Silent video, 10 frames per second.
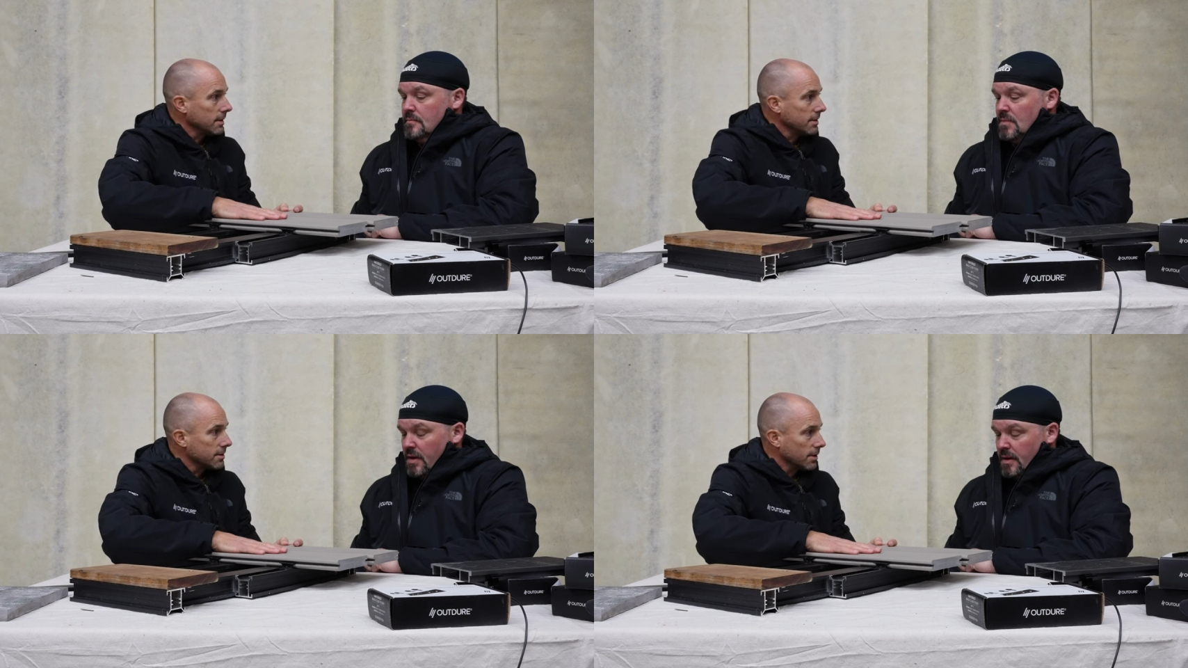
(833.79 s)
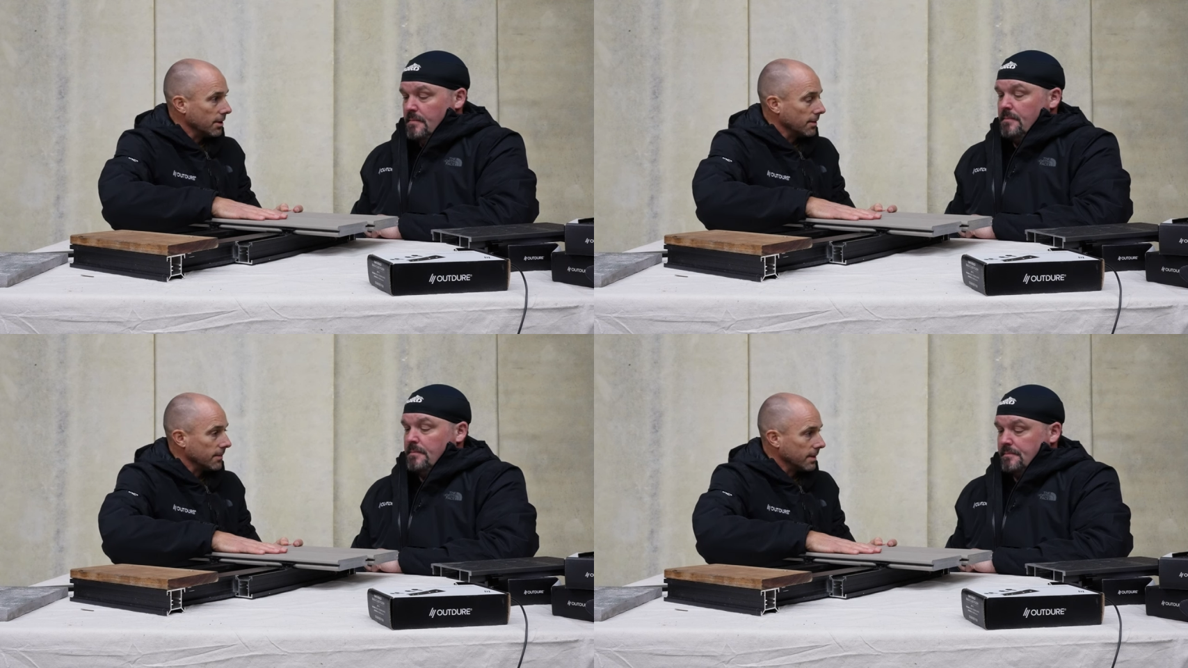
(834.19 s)

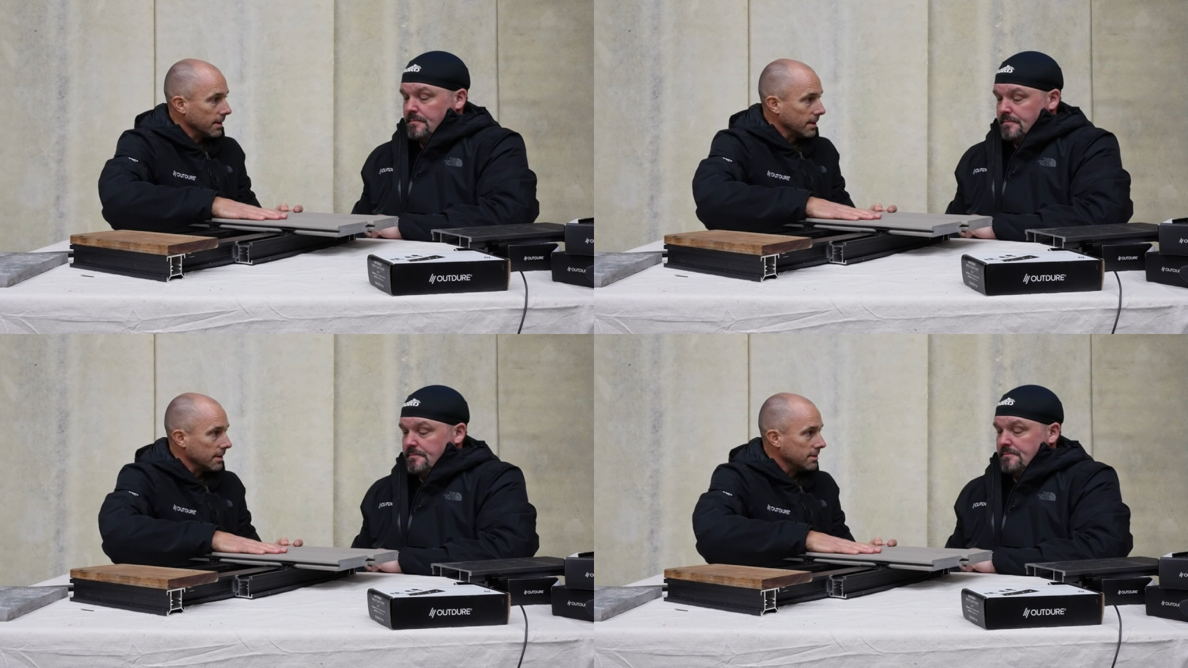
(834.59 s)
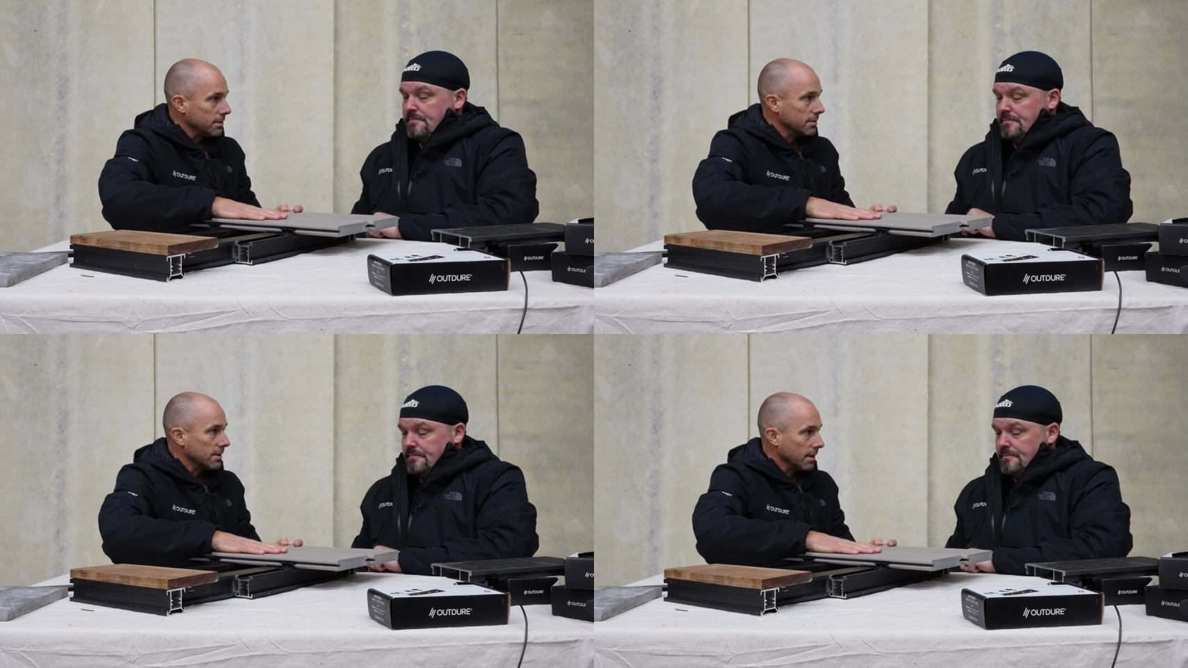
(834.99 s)
Speaker 1: Okay. So it gets
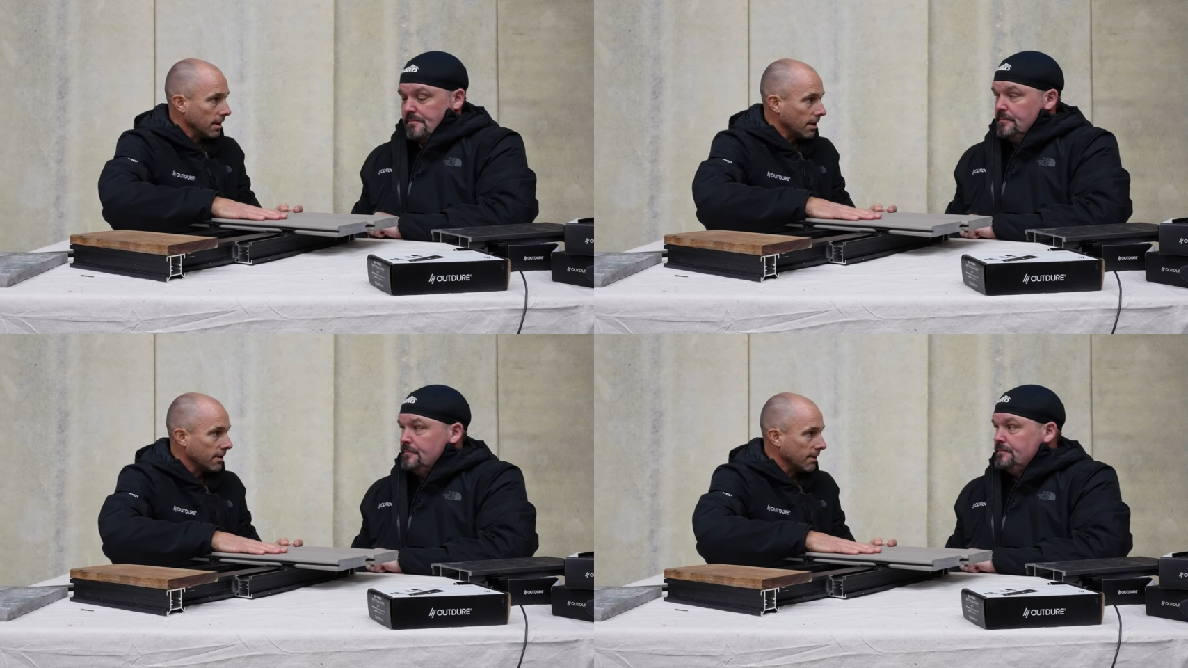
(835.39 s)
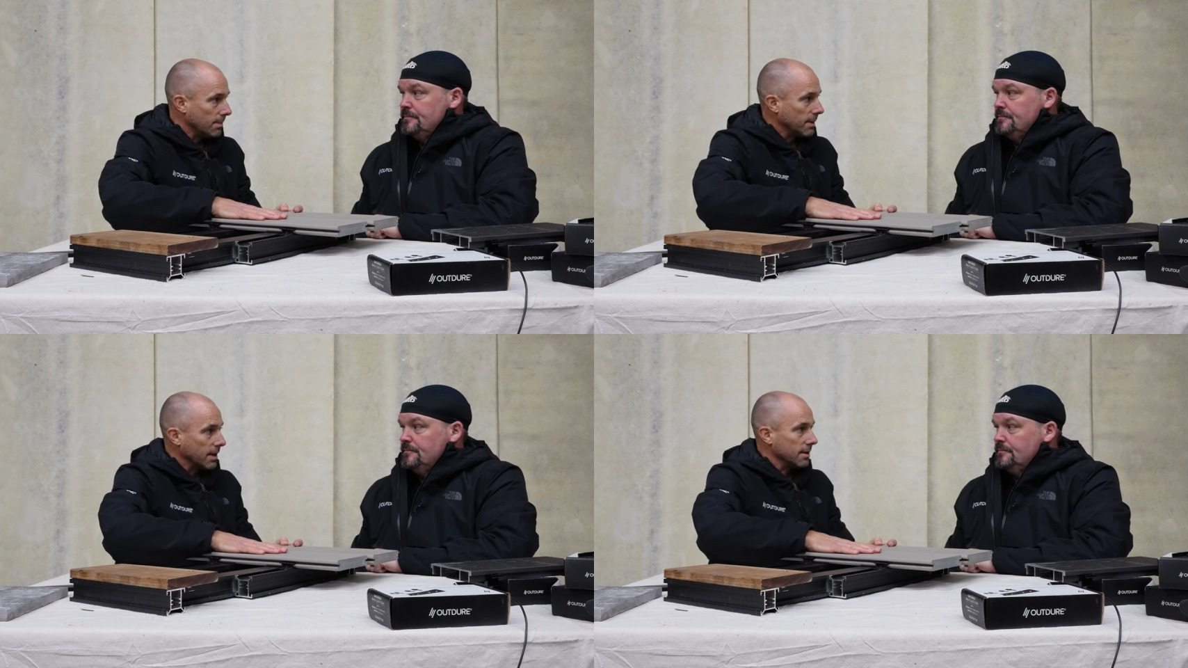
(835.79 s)
used in a lot of
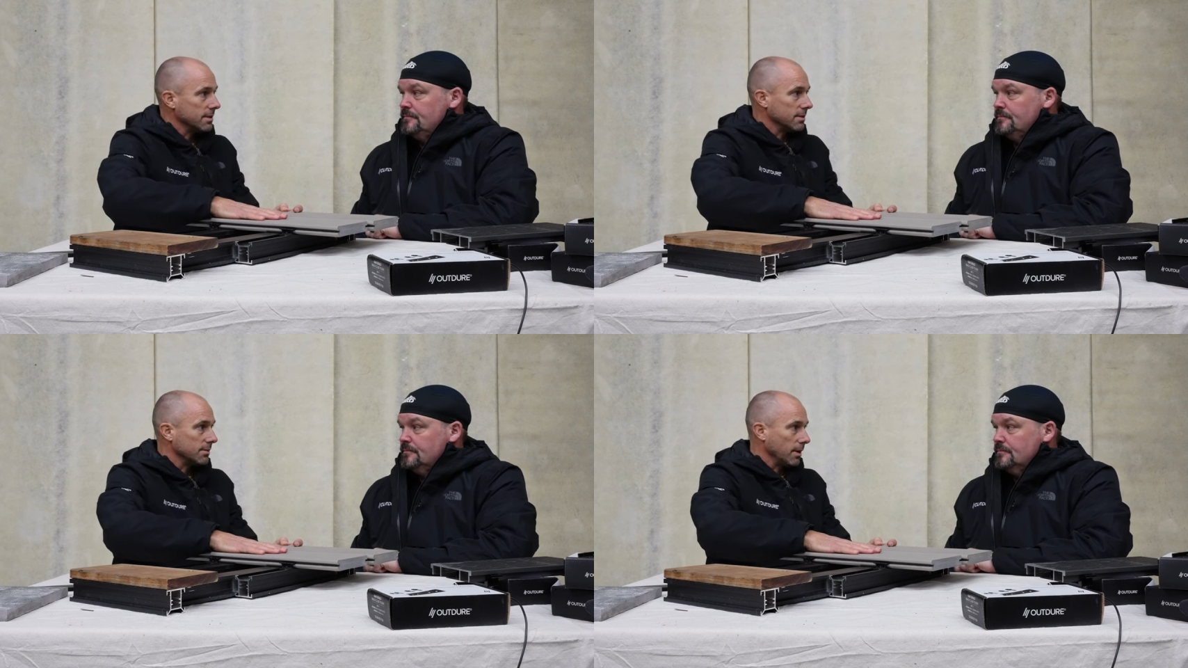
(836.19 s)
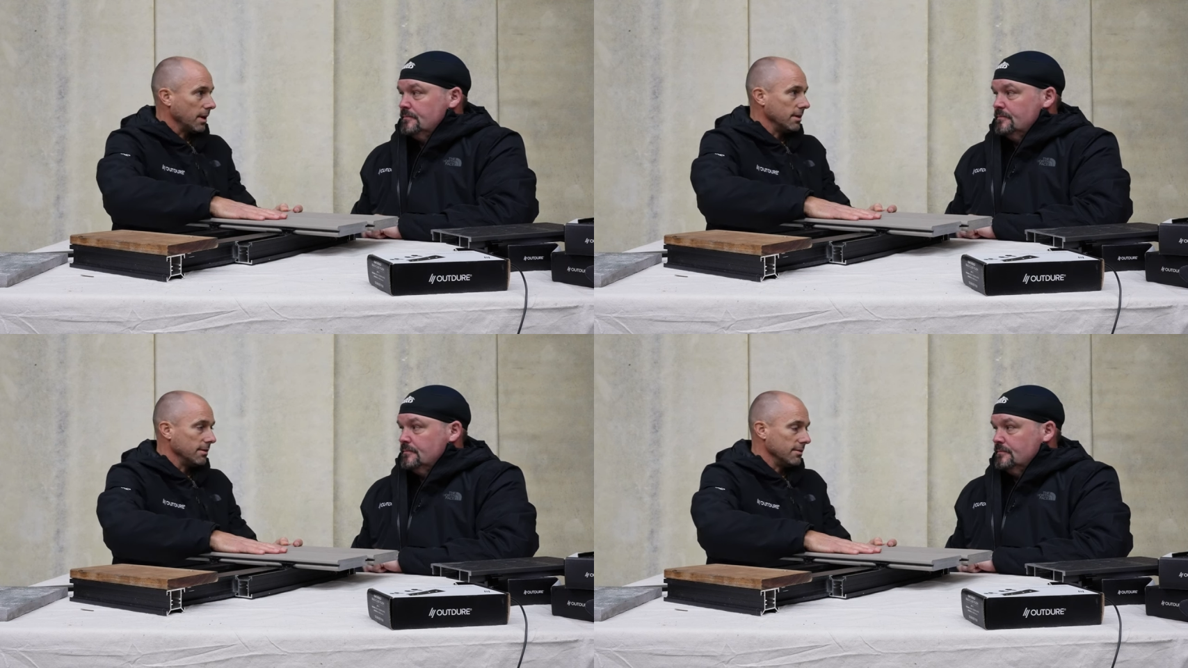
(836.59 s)
applications where
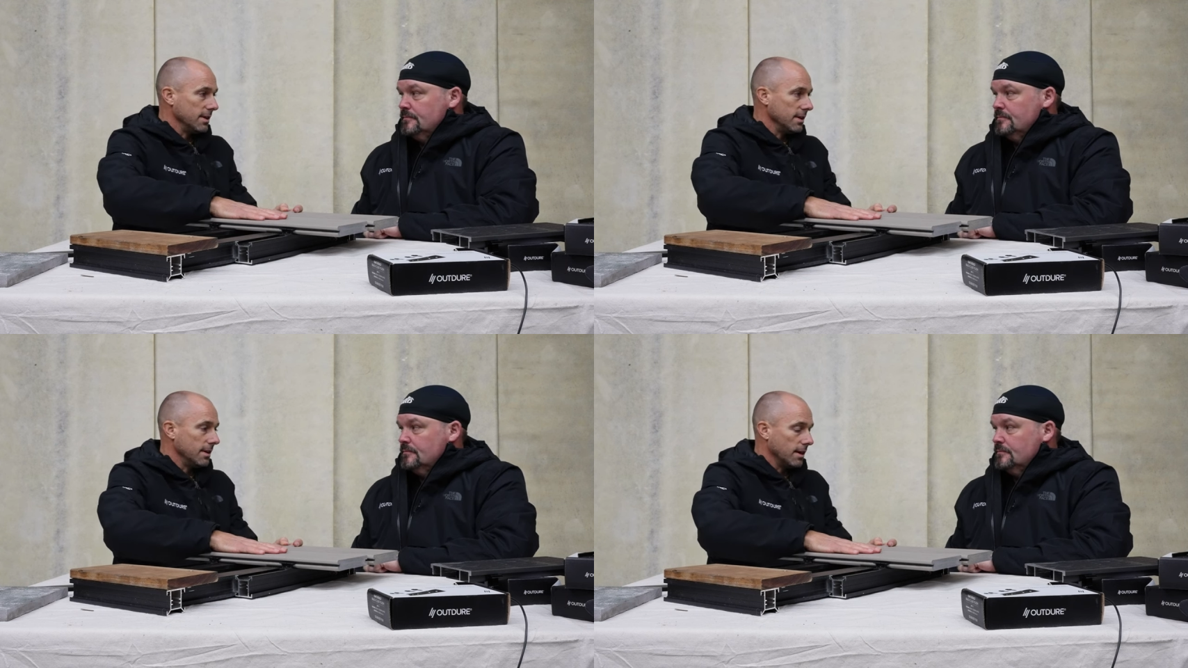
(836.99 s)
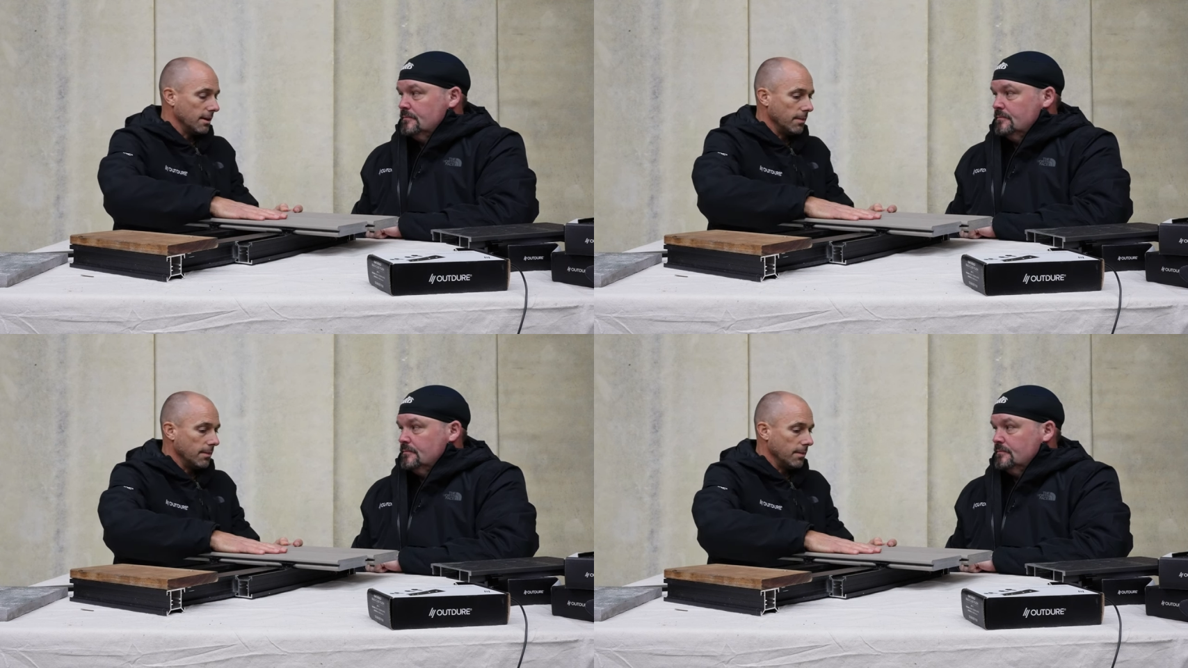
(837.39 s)
you need um,